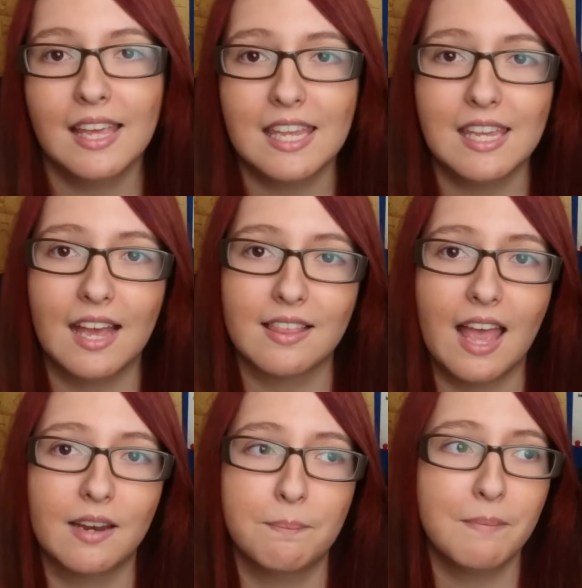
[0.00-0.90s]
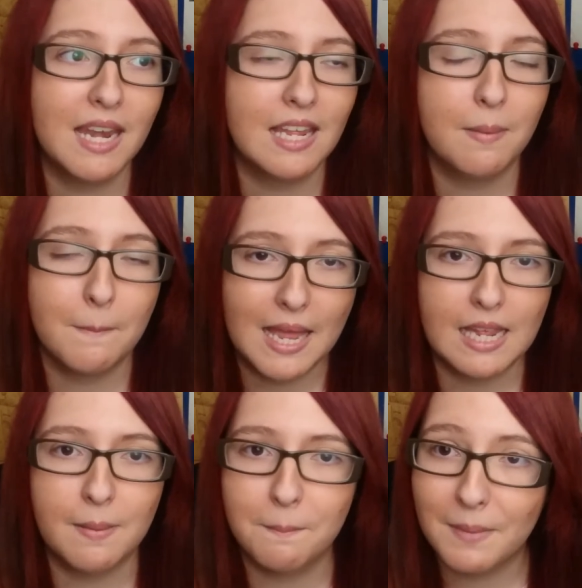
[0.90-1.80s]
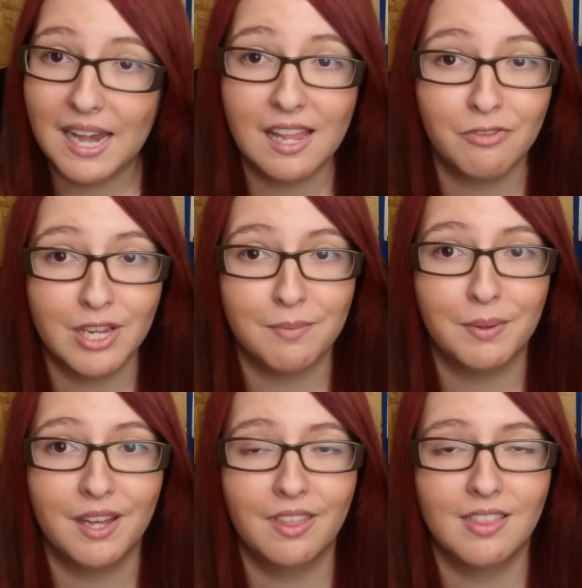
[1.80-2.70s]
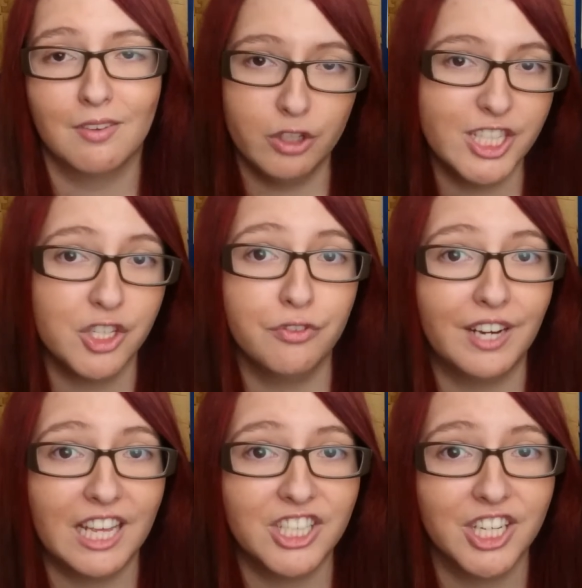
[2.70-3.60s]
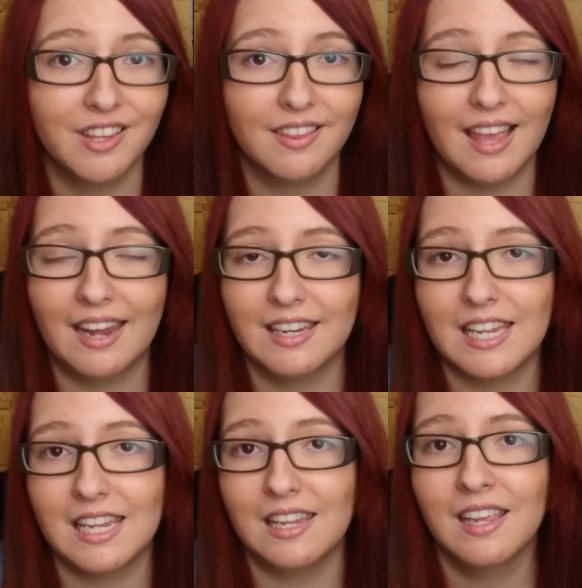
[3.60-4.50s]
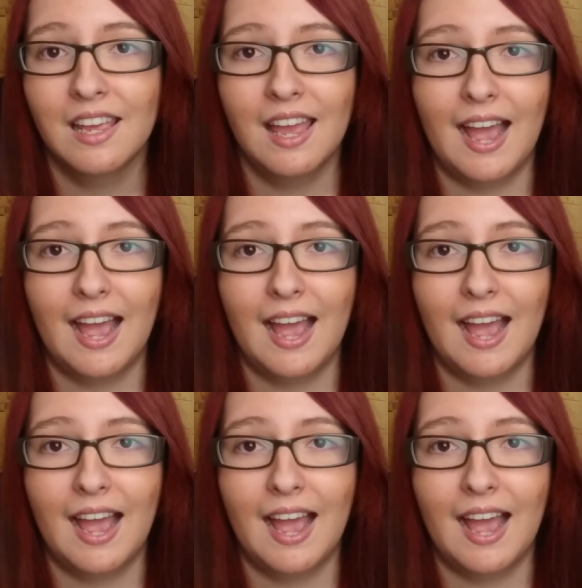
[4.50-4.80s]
He has had many, many, many rebirths, rejuvenations, and he